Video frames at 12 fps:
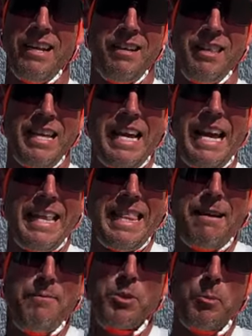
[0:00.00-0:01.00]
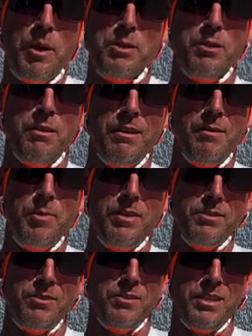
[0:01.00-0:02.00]
I didn't think I had that much pressure there, but
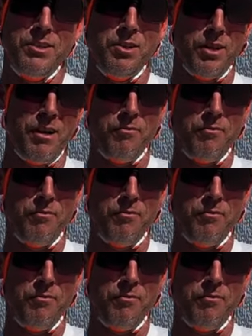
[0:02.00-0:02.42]
as soon as I took